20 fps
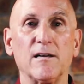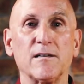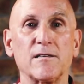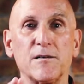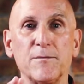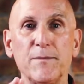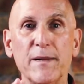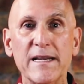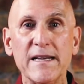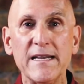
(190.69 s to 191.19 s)

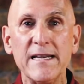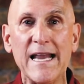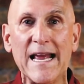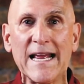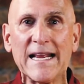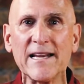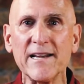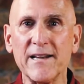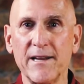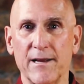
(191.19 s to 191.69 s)
to be
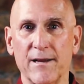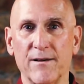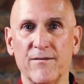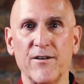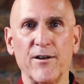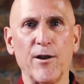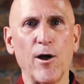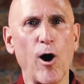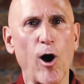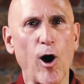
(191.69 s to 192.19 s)
negative
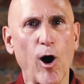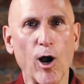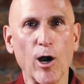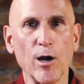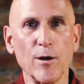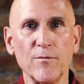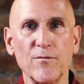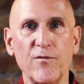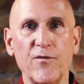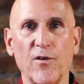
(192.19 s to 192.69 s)
and
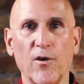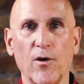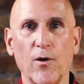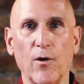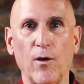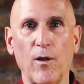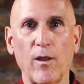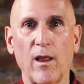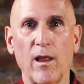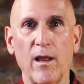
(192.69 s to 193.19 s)

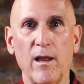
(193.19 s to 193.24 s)
harmful,